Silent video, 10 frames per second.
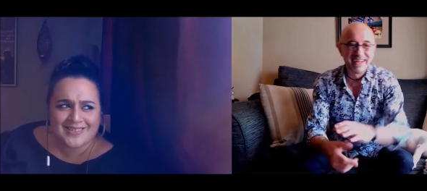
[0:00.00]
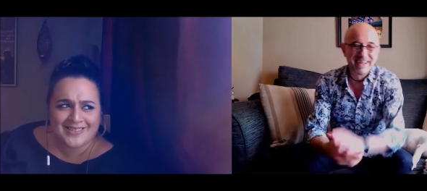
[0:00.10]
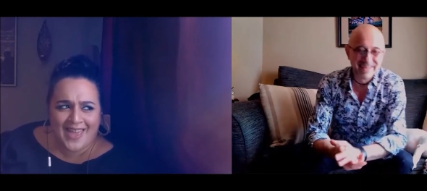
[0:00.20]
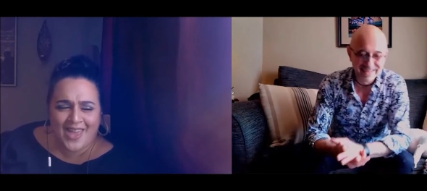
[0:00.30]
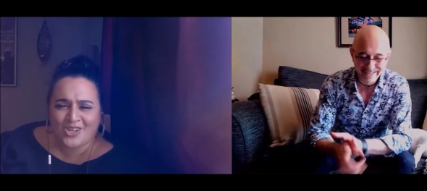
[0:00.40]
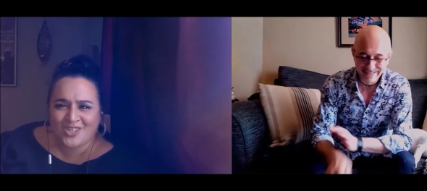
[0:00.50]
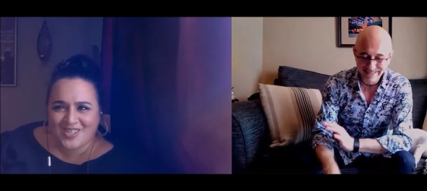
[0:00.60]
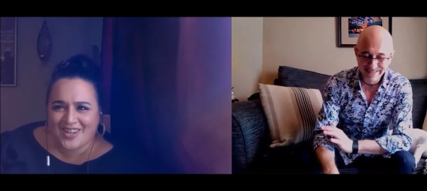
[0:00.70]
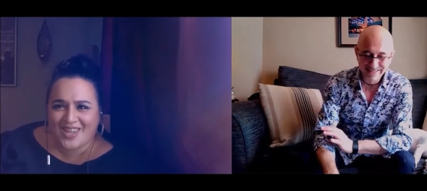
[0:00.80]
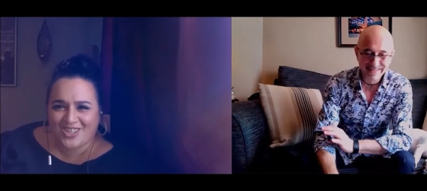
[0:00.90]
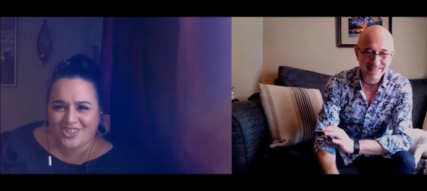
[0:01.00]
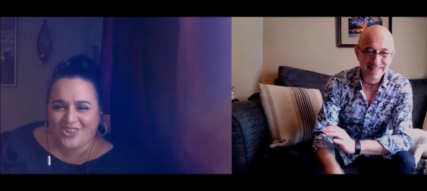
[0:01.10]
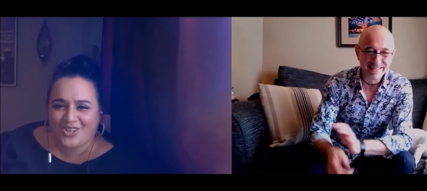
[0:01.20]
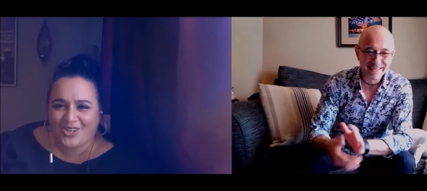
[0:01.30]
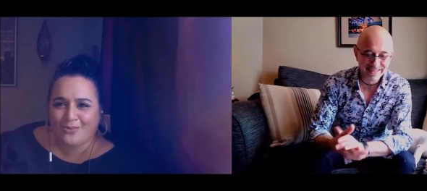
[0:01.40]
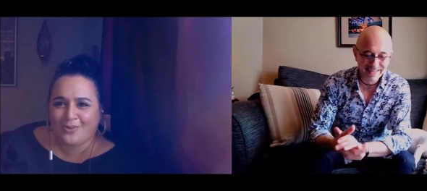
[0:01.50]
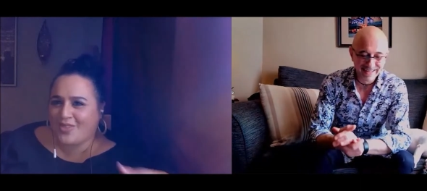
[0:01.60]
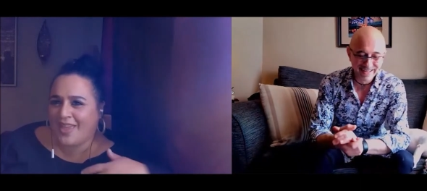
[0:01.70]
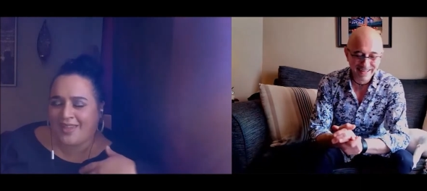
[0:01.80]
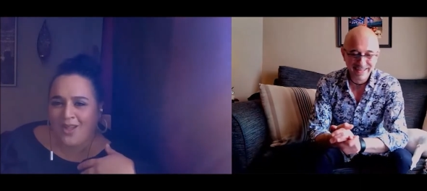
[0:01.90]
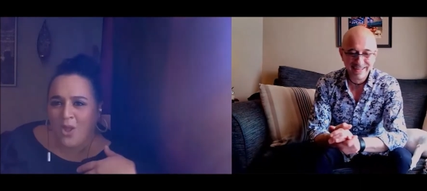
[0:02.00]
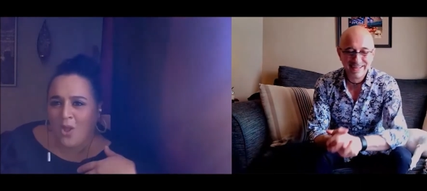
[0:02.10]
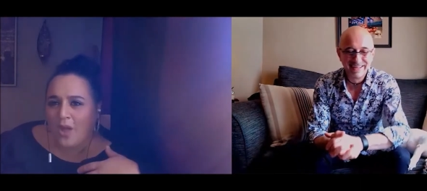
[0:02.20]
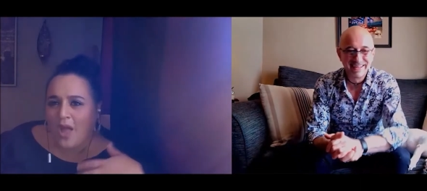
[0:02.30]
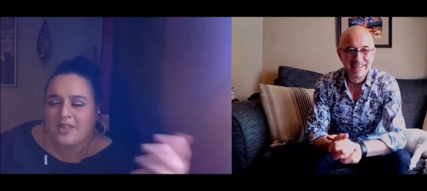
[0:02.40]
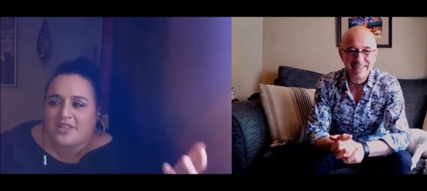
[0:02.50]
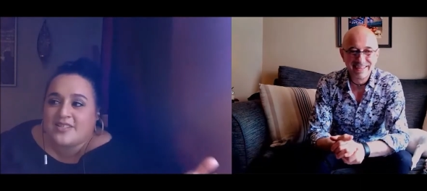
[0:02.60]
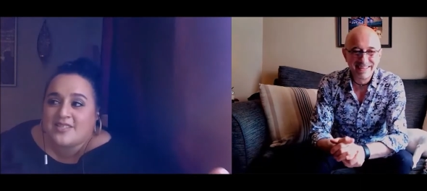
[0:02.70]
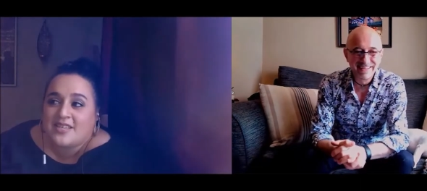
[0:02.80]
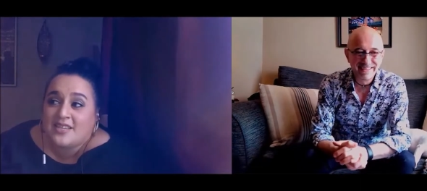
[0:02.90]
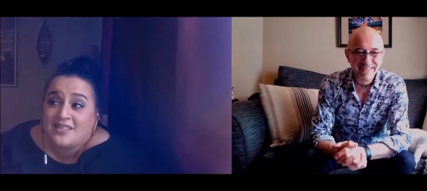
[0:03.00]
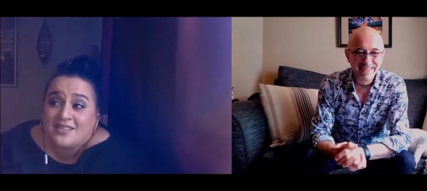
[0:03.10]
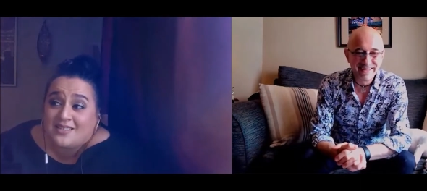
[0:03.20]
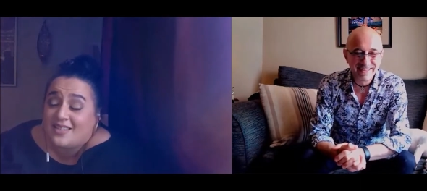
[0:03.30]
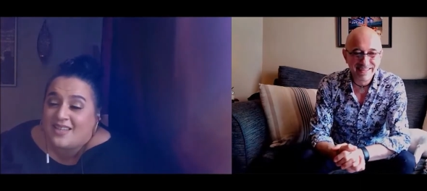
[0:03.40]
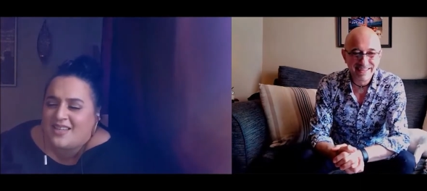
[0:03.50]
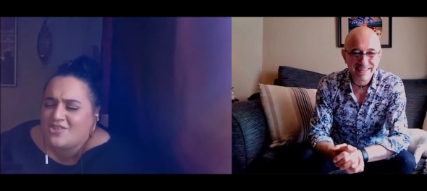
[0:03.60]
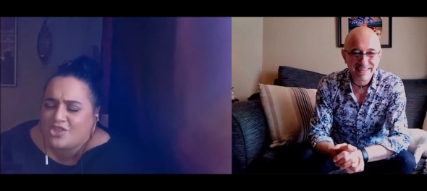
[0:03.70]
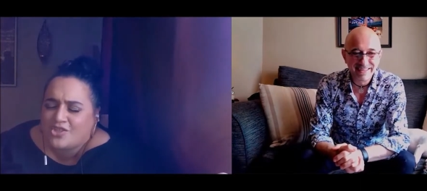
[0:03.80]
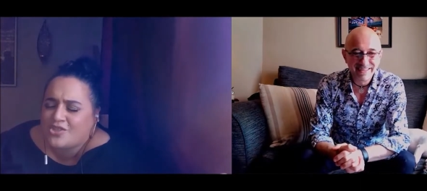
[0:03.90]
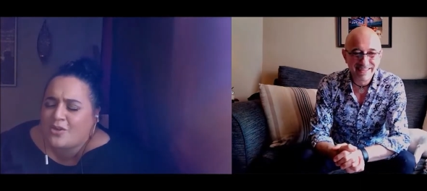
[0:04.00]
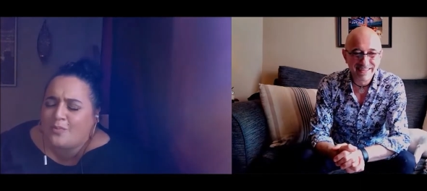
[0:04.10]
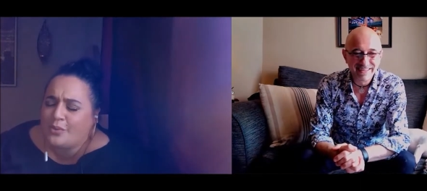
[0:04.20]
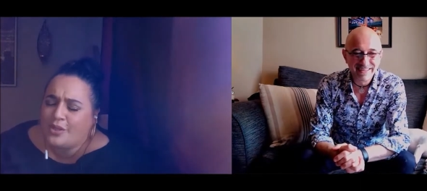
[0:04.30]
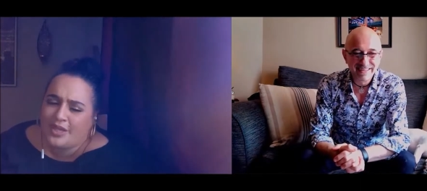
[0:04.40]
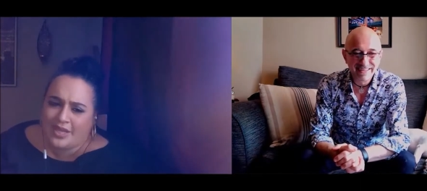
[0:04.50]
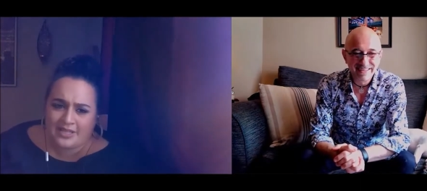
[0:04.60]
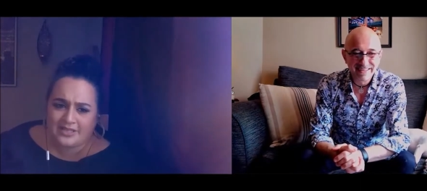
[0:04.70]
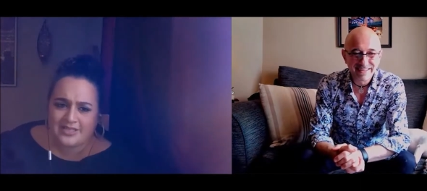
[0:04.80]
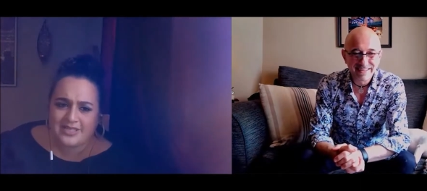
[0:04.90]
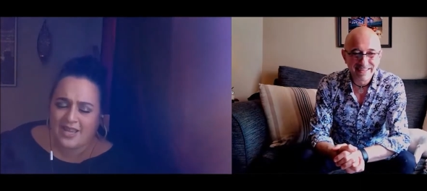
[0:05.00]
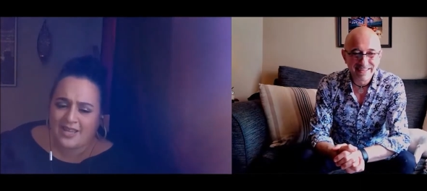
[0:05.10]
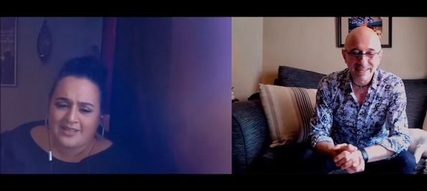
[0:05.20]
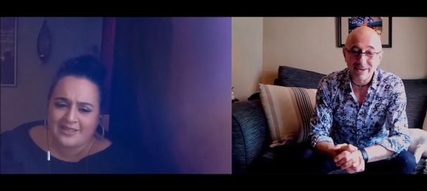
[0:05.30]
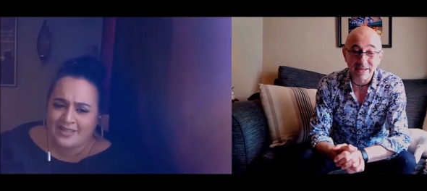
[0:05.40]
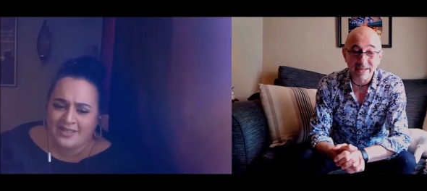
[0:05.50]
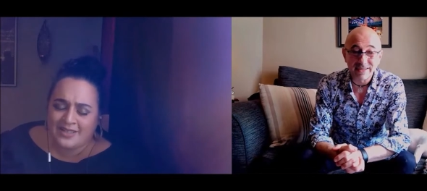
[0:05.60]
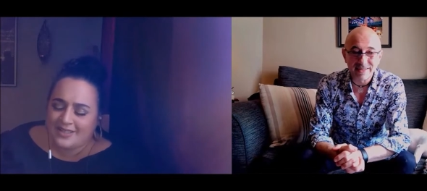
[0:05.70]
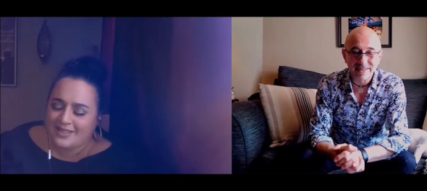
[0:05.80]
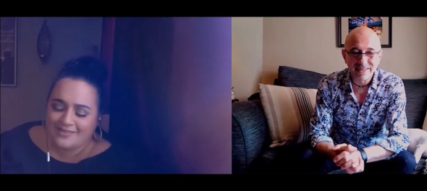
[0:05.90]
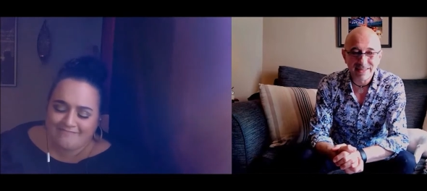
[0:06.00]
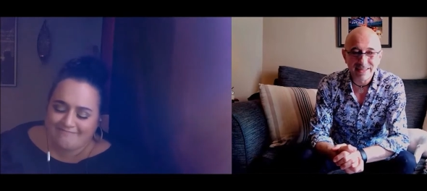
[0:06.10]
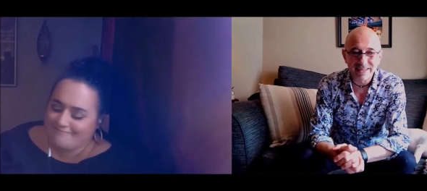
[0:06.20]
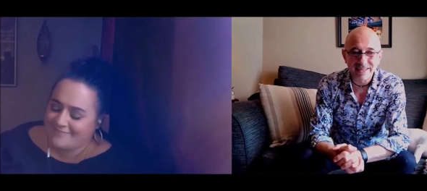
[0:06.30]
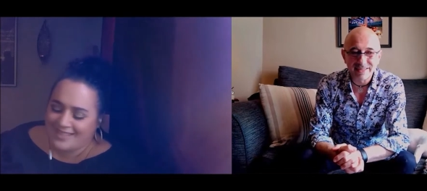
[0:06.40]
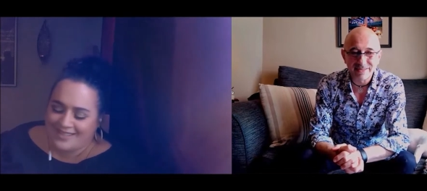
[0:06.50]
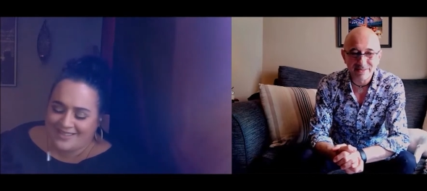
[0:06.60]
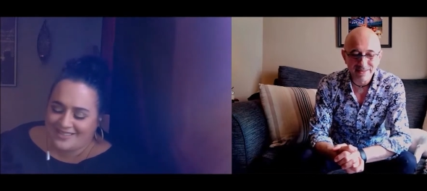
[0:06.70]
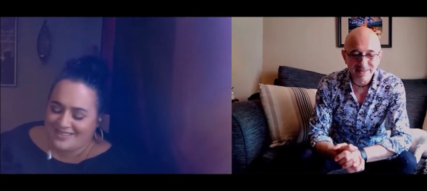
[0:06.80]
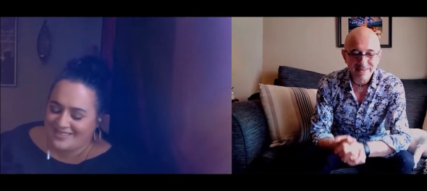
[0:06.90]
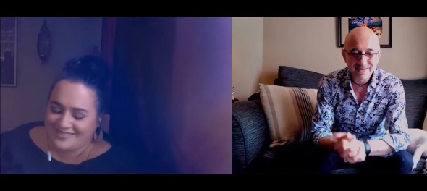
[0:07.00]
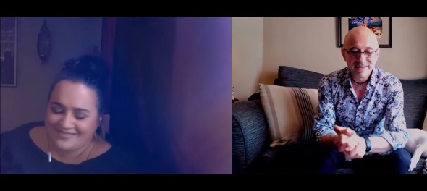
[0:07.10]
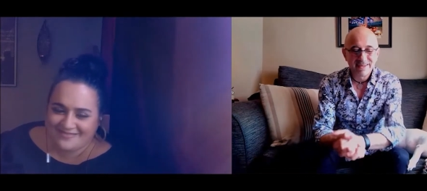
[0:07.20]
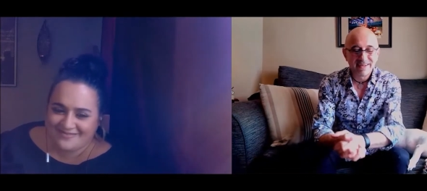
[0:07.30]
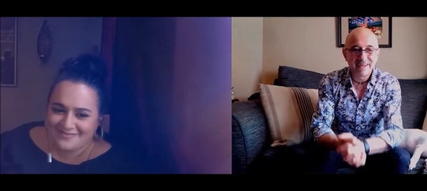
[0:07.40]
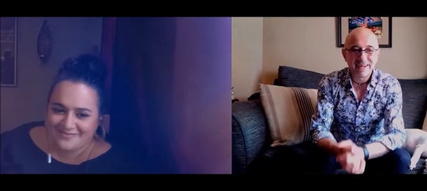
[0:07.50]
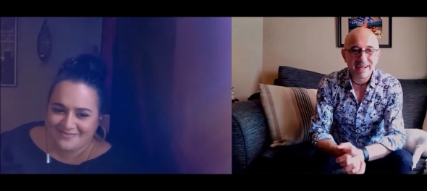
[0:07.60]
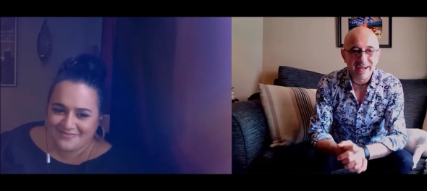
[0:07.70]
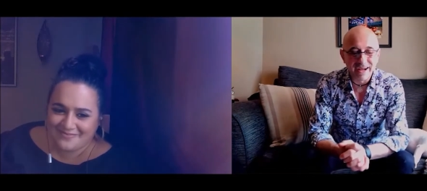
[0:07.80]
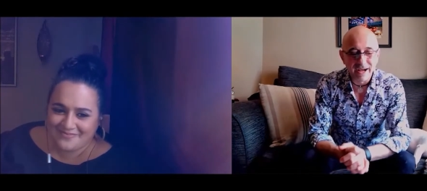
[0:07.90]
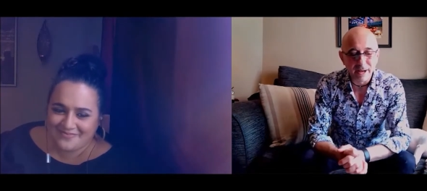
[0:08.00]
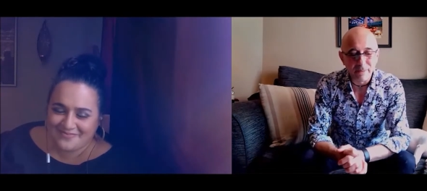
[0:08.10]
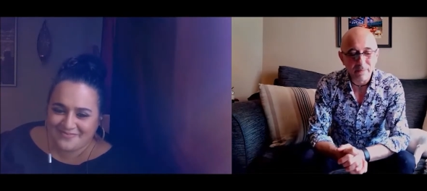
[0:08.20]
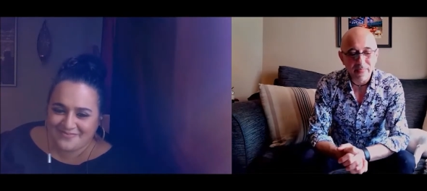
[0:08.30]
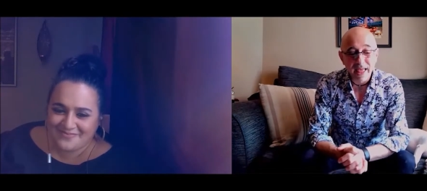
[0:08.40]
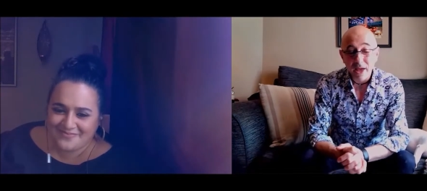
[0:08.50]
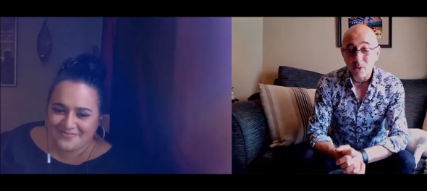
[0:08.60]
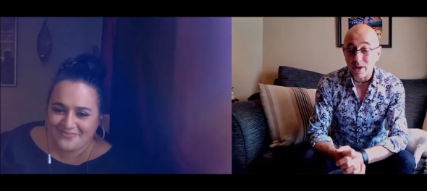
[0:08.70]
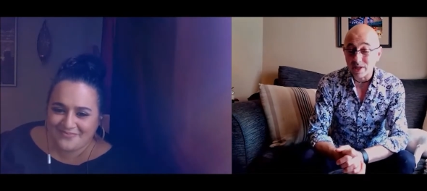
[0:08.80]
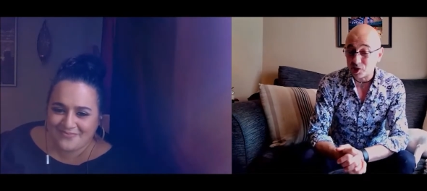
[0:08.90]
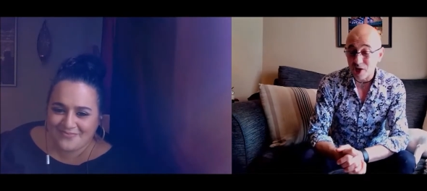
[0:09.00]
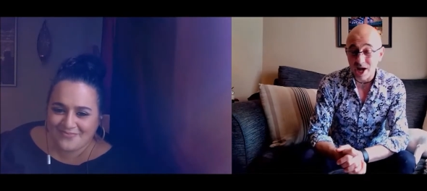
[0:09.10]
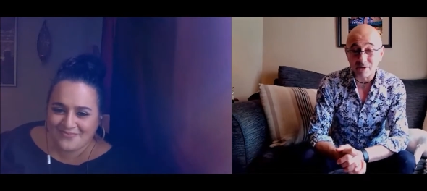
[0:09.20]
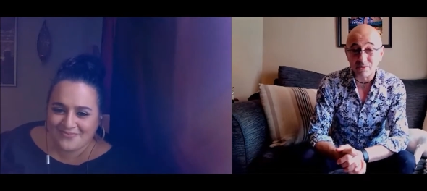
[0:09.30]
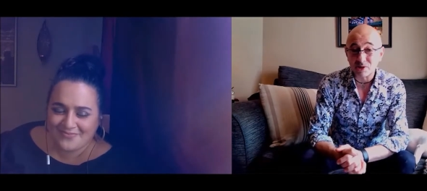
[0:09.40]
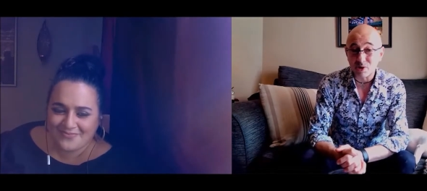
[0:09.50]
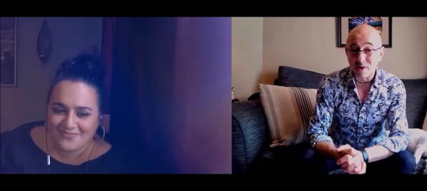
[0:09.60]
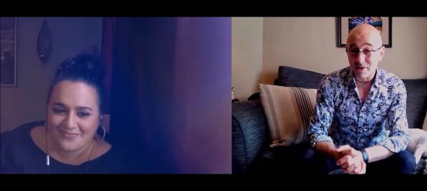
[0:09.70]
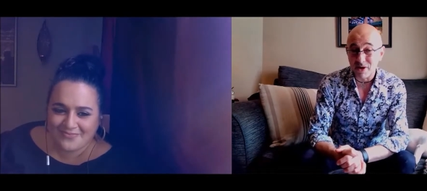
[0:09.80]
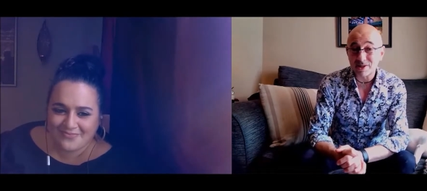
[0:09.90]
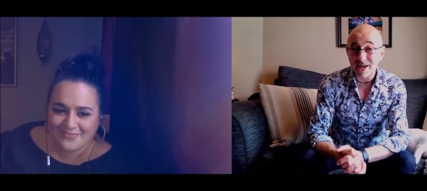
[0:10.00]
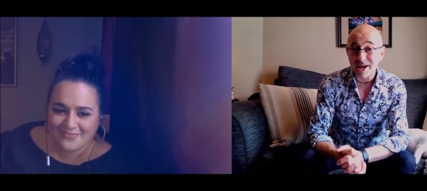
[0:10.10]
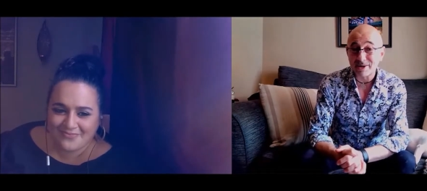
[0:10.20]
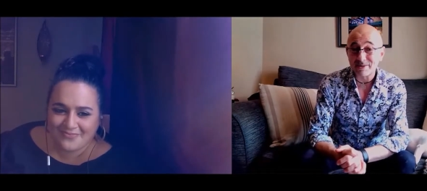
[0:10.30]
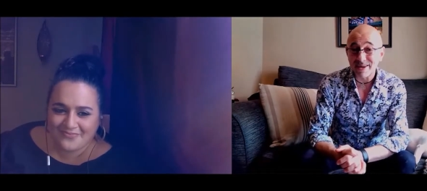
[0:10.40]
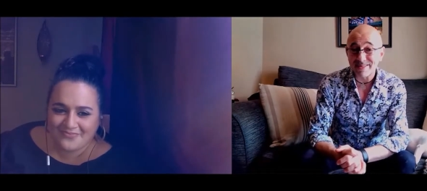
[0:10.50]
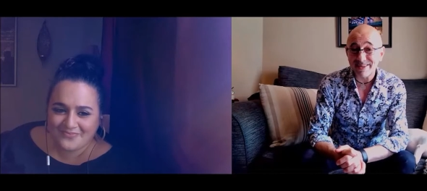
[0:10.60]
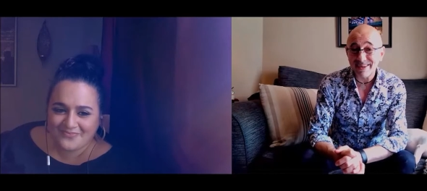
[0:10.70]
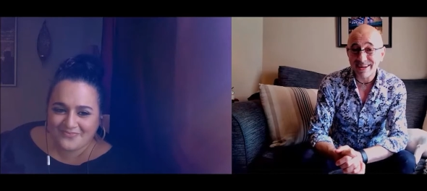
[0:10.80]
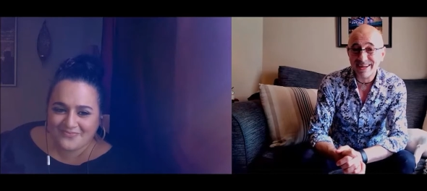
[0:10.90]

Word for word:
Speaker 1: in the air today. You're here with like, I because he he's just so brilliant
Speaker 2: and he is he is. Uh, um, was John Travolta a good mother?